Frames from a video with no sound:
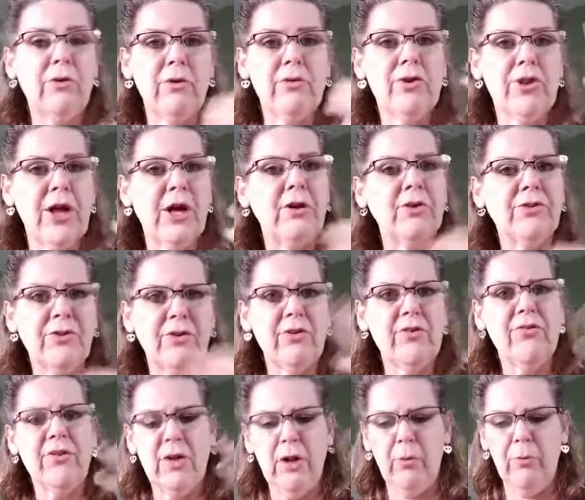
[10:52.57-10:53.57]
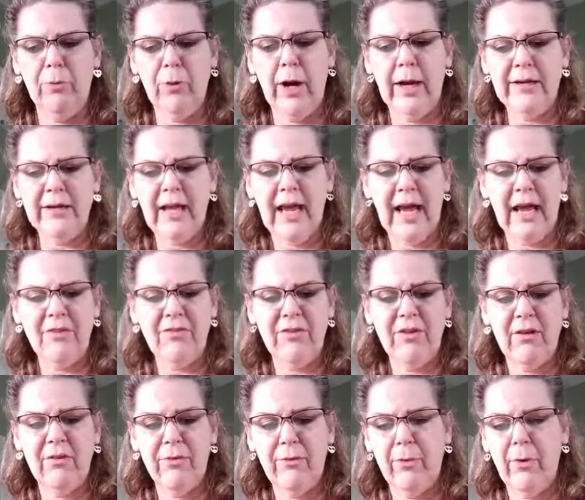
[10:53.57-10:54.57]
shelters, broadcast
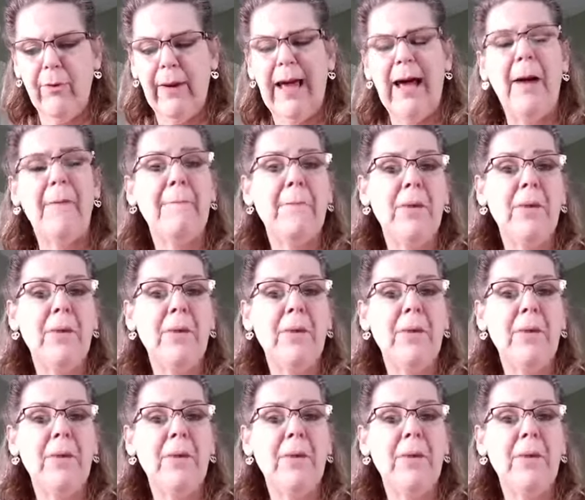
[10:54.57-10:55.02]
it throughout,